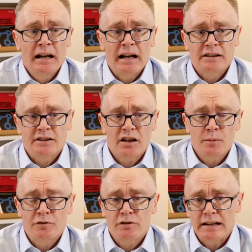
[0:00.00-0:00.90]
And the
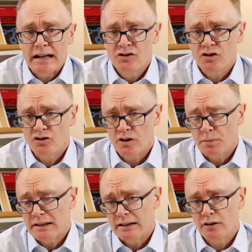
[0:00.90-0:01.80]
type of
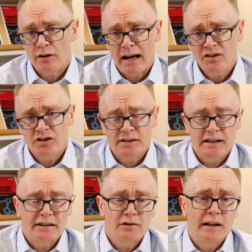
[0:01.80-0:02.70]
relationship and the
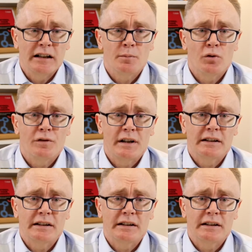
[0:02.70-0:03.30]
interactions that develop over